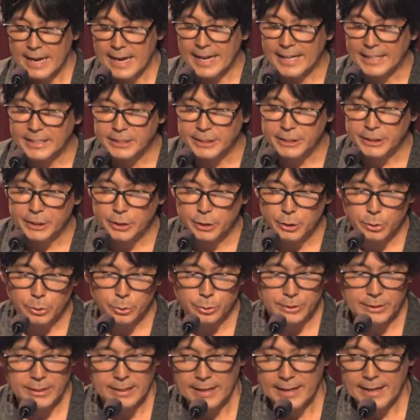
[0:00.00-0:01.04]

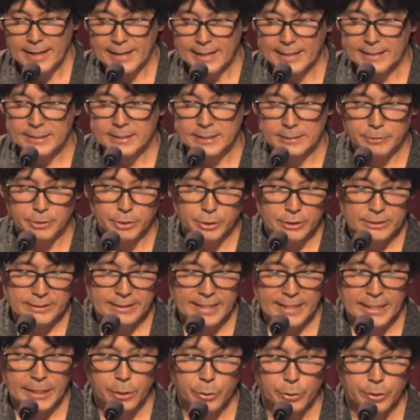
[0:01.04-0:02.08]
NGOs, and civil
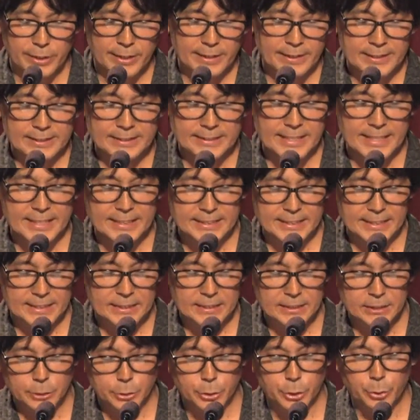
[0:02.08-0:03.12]
society
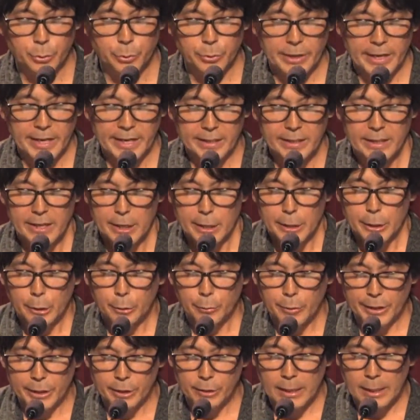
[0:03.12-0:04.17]
organizations to create
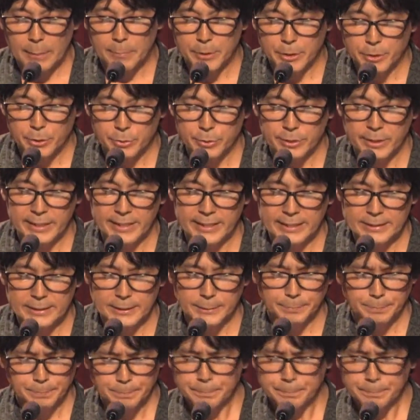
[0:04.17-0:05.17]
greater opportunities